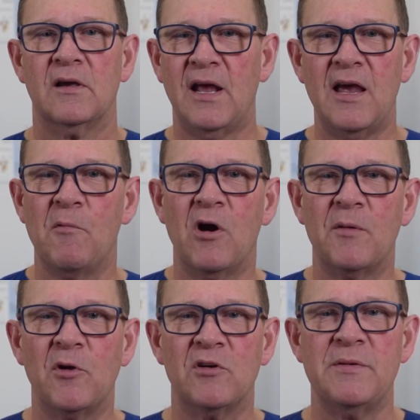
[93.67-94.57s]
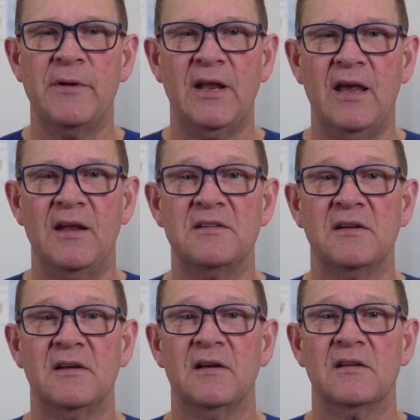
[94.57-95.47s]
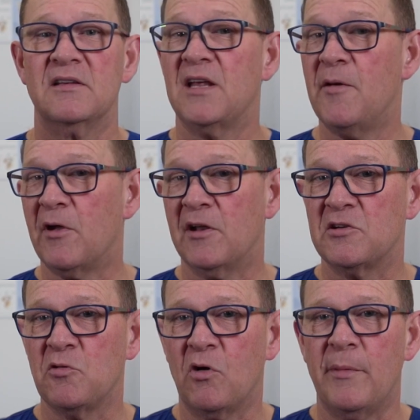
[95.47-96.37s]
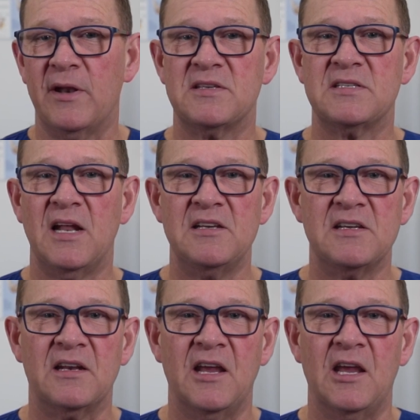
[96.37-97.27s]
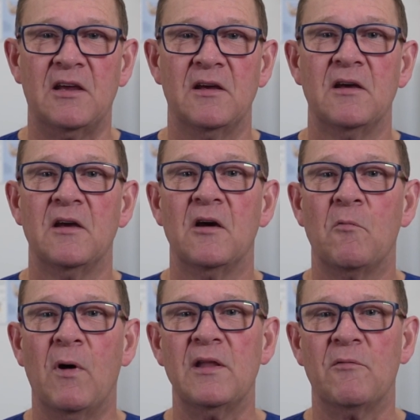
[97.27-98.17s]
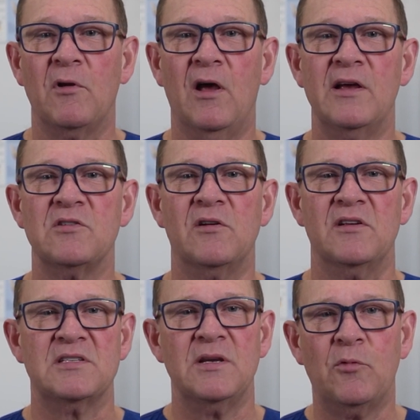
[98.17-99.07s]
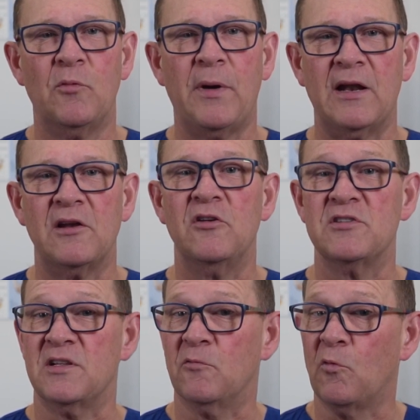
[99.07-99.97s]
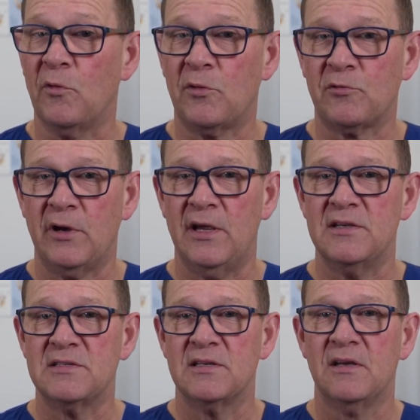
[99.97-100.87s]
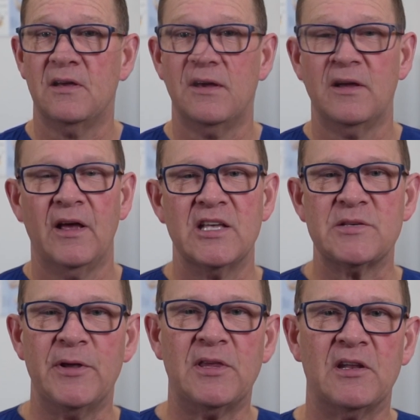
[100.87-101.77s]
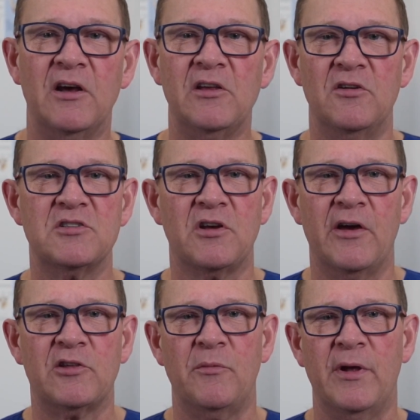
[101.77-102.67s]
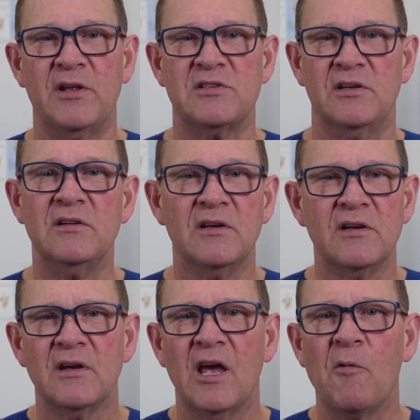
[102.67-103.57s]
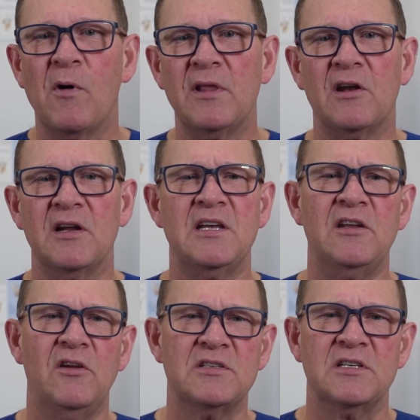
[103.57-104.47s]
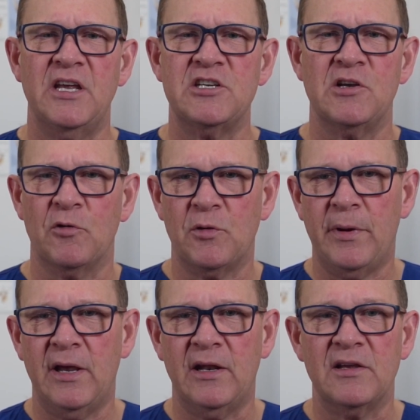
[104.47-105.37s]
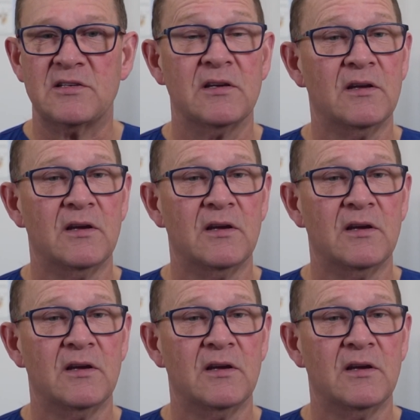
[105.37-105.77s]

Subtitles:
G'day and welcome to Aussie MedEd. Today we're going to talk about a study technique, one that relies on a simple pattern using the rule of threes. It's a method I use going through medicine and one that I tend to use in teaching orthopaedics.